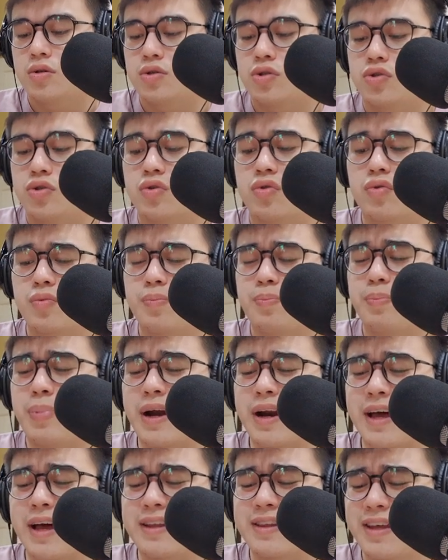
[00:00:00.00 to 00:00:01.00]
So,
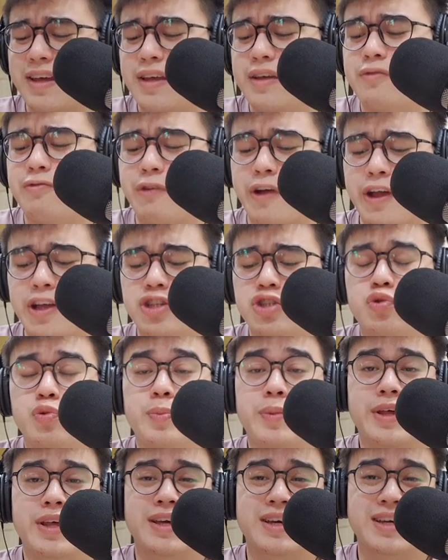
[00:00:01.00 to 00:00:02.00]
but I think range should
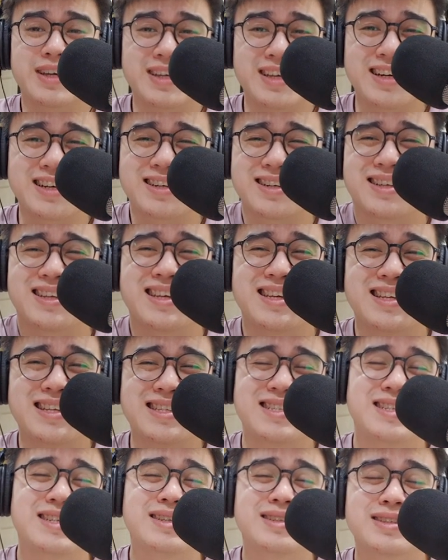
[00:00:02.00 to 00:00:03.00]
be
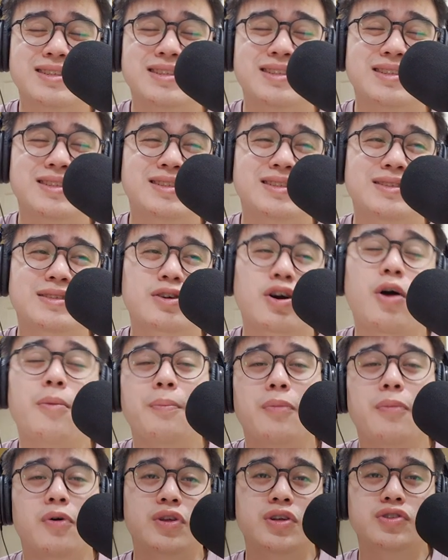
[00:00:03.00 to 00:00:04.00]
easier
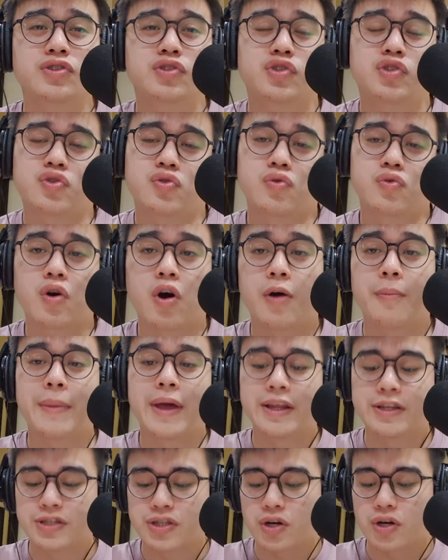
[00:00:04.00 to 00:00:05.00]
components to
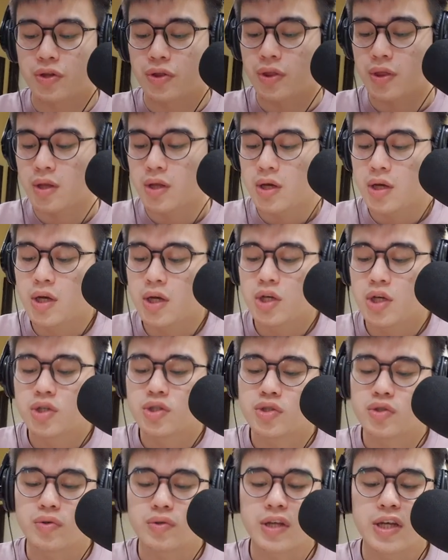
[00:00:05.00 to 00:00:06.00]
comment on.
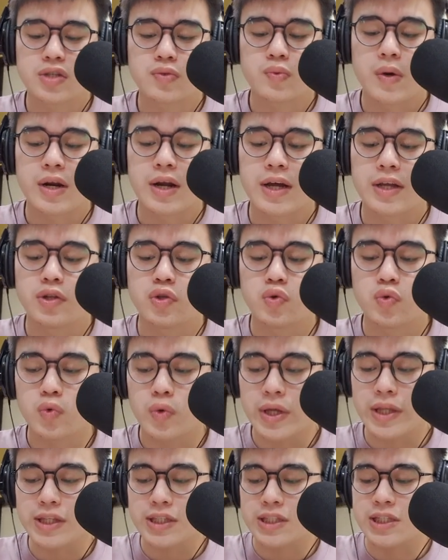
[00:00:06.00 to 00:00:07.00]
So that's why I do
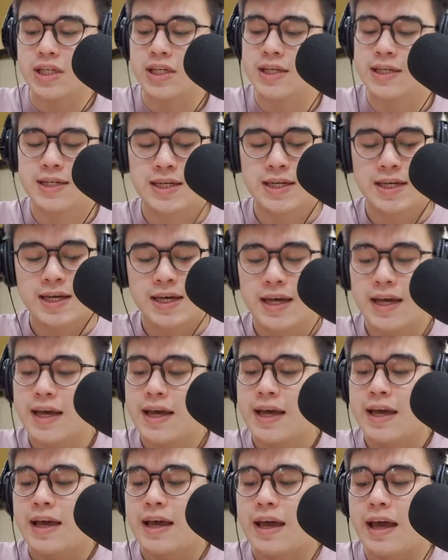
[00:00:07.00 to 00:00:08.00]
it.
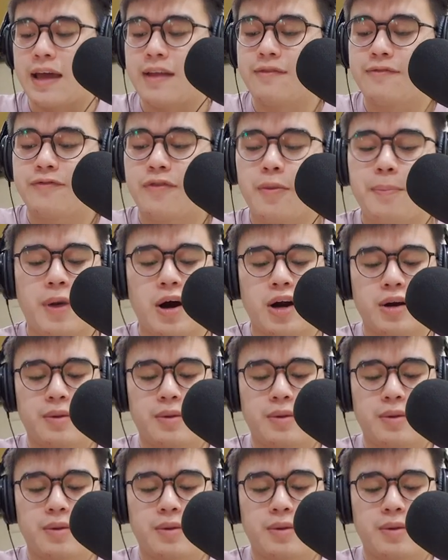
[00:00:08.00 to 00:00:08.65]
And for part